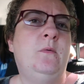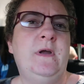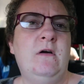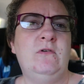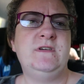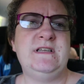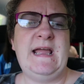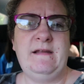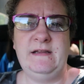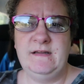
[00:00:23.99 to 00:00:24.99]
We're already
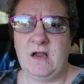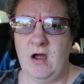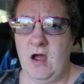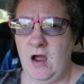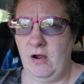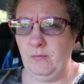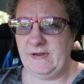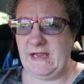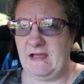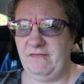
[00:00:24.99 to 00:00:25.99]
out in the car.
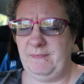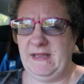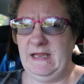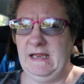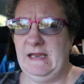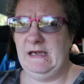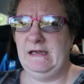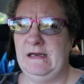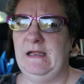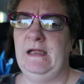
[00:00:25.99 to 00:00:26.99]
We have been